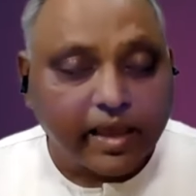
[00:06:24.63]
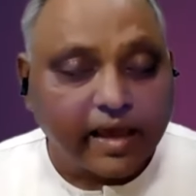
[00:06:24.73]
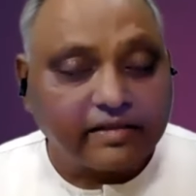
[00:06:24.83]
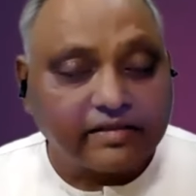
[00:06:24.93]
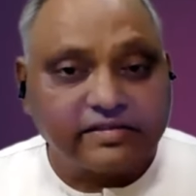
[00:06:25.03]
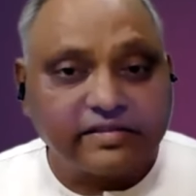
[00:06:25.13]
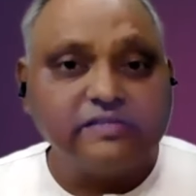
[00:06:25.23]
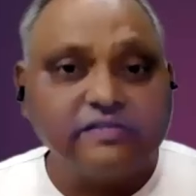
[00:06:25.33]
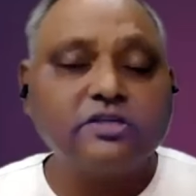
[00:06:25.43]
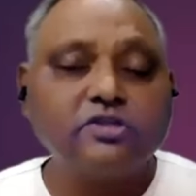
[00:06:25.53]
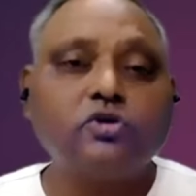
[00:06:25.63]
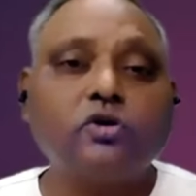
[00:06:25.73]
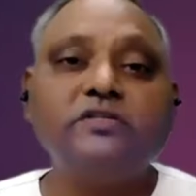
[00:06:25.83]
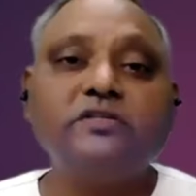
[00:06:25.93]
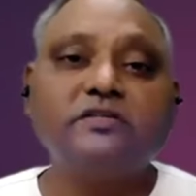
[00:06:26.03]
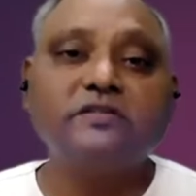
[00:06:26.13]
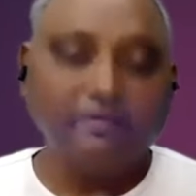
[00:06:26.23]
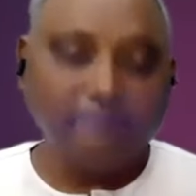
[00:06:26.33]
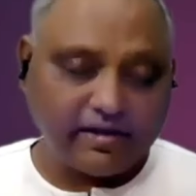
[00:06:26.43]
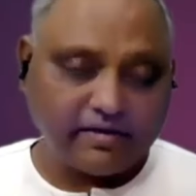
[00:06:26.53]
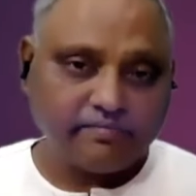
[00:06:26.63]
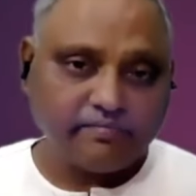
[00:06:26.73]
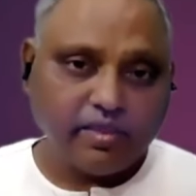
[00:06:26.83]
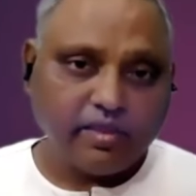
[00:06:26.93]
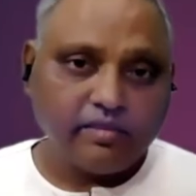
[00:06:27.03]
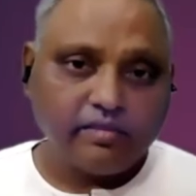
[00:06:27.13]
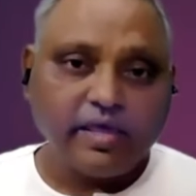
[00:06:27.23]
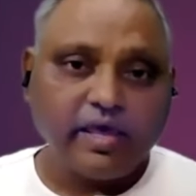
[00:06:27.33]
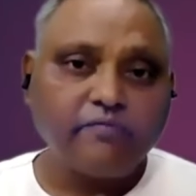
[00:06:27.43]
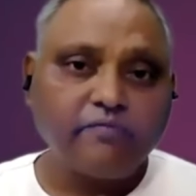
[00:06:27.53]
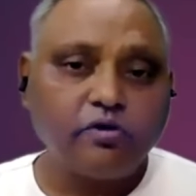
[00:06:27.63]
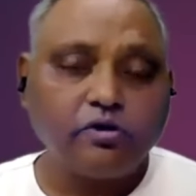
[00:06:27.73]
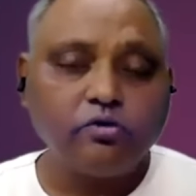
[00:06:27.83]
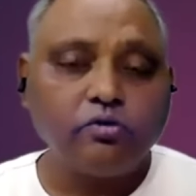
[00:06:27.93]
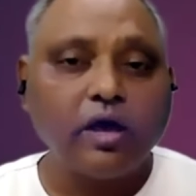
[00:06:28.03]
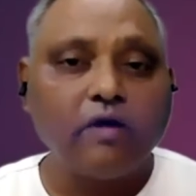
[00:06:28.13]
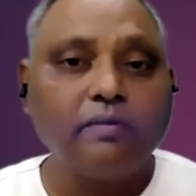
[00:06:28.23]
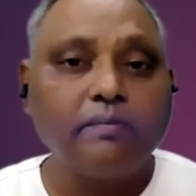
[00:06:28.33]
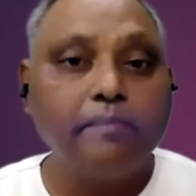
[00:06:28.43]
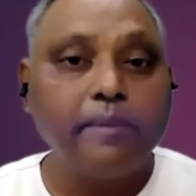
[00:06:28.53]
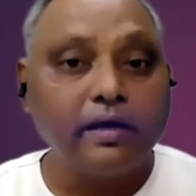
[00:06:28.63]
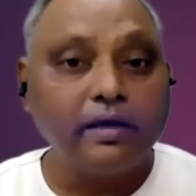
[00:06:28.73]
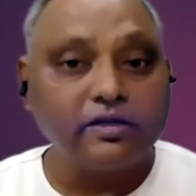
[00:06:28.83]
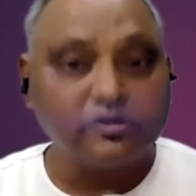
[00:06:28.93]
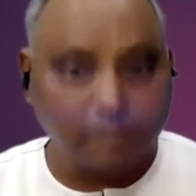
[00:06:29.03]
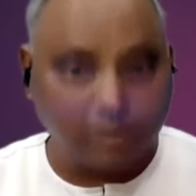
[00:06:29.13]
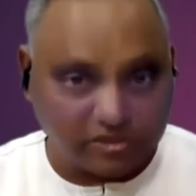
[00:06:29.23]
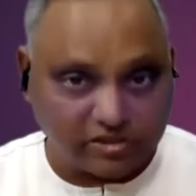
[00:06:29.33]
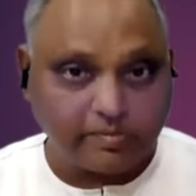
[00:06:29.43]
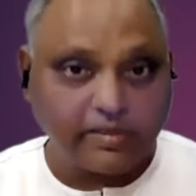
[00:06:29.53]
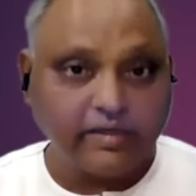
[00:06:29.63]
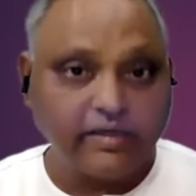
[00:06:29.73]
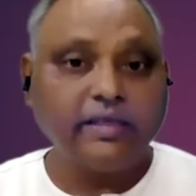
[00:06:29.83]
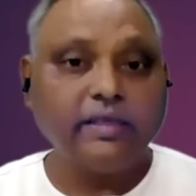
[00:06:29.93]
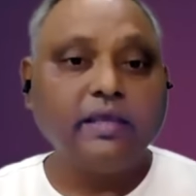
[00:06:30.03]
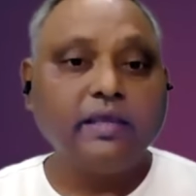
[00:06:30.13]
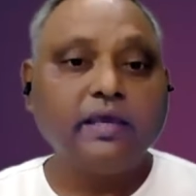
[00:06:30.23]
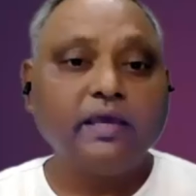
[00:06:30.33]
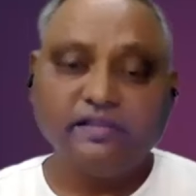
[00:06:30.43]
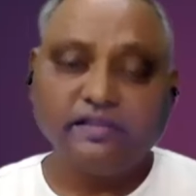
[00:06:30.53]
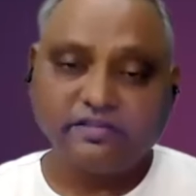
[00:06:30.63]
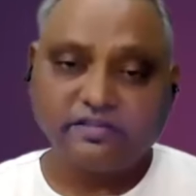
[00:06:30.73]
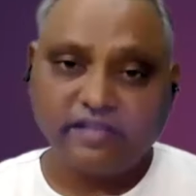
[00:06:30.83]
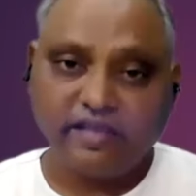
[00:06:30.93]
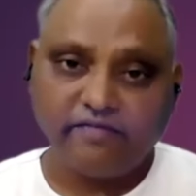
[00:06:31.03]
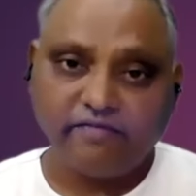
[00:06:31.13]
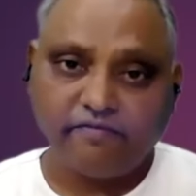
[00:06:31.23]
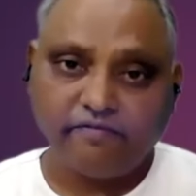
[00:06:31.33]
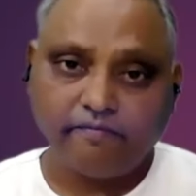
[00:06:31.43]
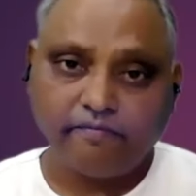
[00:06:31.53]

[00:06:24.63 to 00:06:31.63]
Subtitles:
And since the choice is given, therefore you have a bigger responsibility in this life.